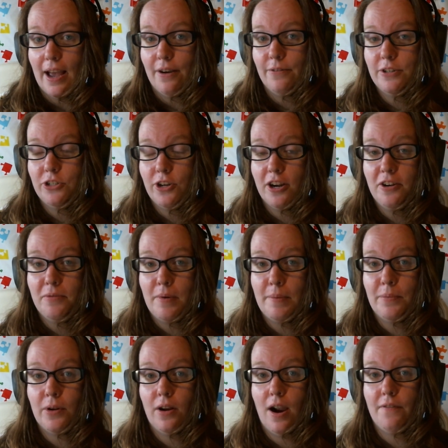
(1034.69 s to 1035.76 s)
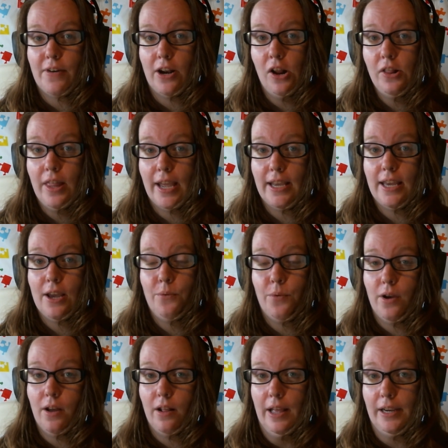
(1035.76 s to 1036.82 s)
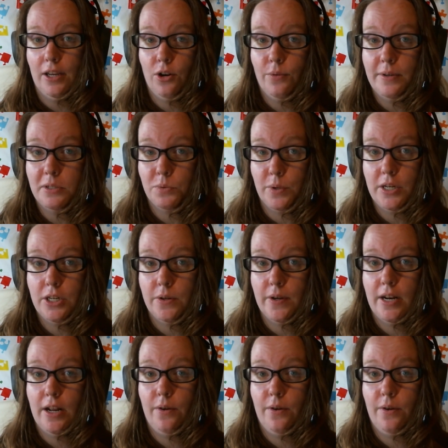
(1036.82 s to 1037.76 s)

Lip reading: I always try to remember if I don't like it, well, I can always redo it.